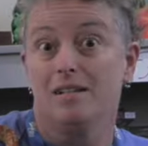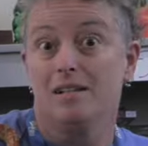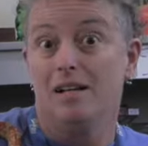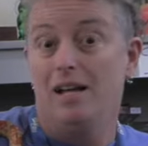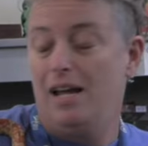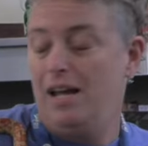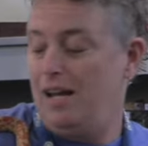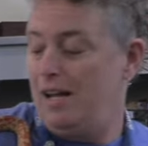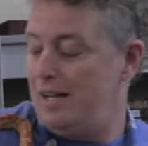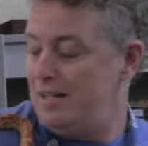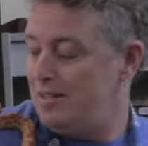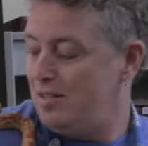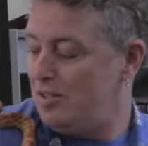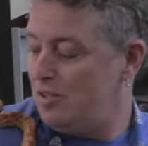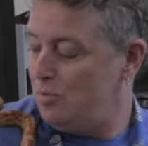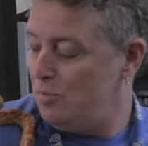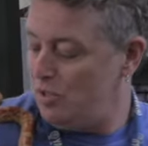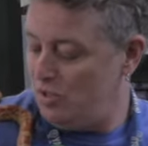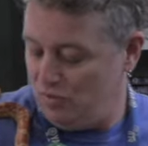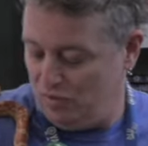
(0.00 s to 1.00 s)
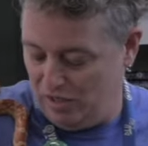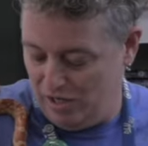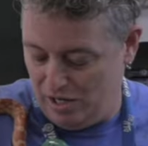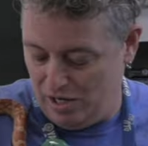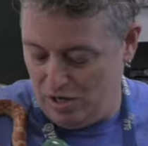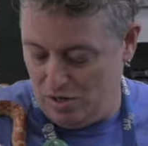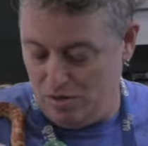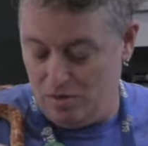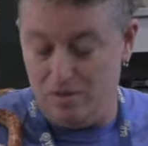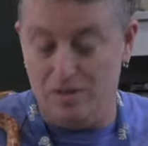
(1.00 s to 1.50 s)
Hey guys, this is Miss
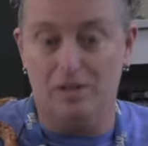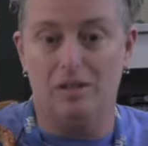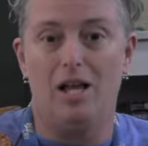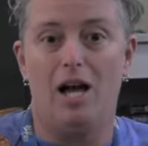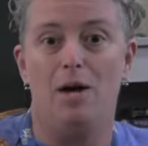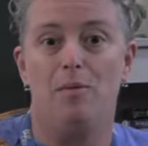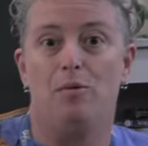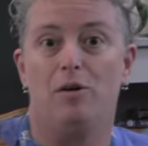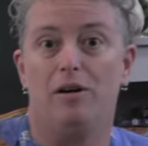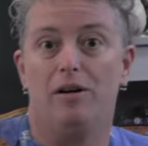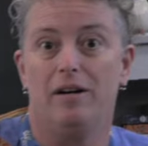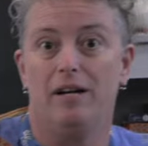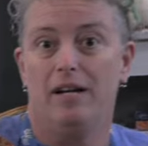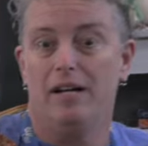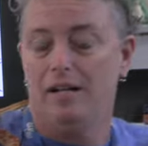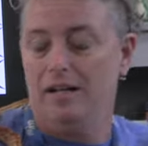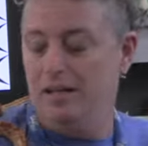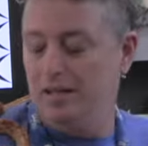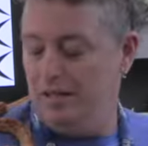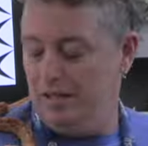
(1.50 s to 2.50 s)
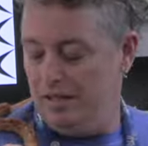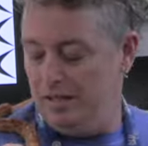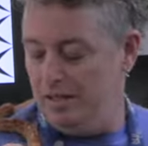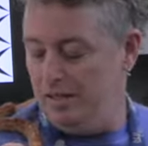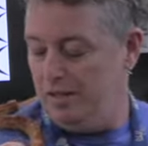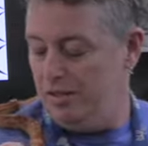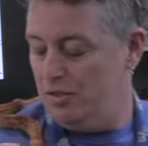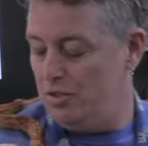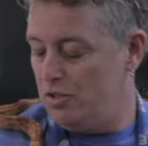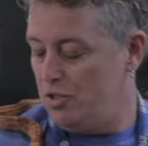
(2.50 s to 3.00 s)
Fierro in the library.
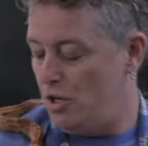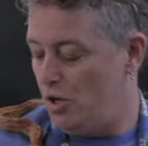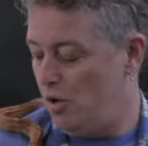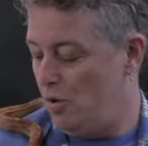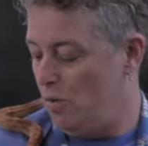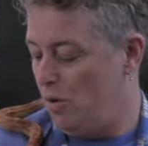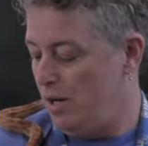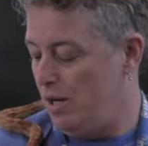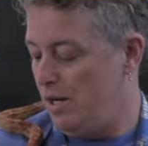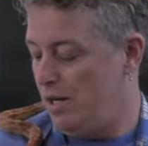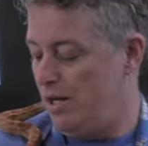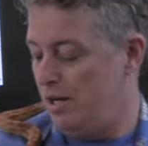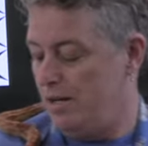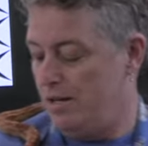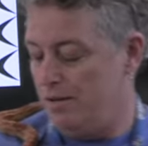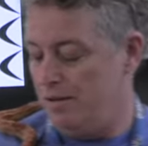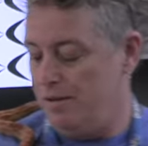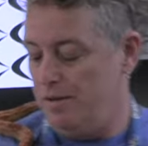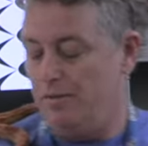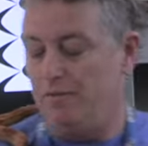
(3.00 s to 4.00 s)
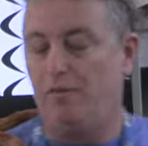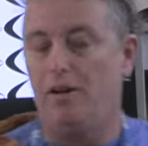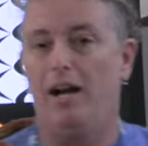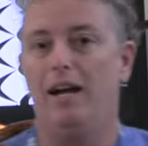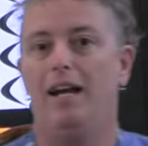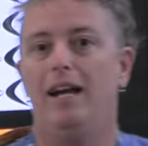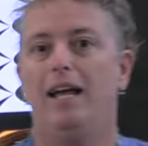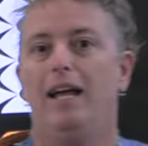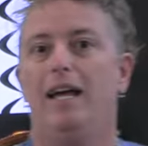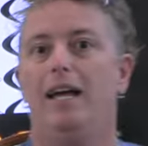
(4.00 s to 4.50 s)
So, uh,
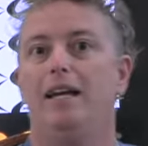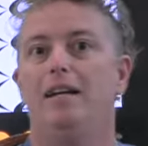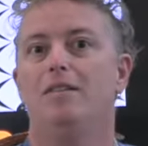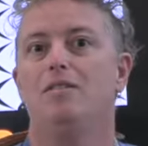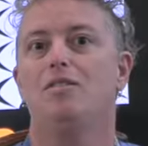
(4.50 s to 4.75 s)
Friday,